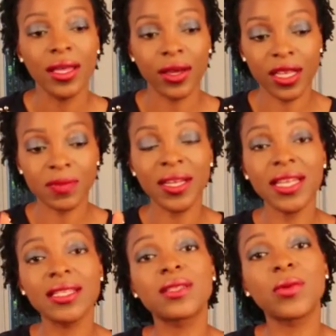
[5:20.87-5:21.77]
Your
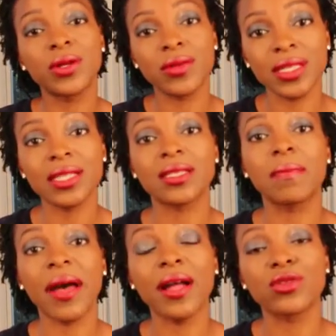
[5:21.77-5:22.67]
husband is the one who sets the
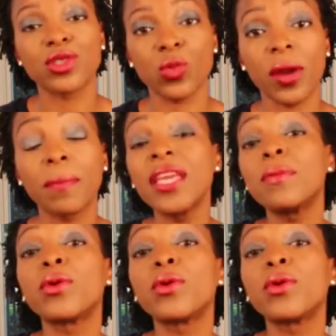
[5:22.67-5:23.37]
boundaries where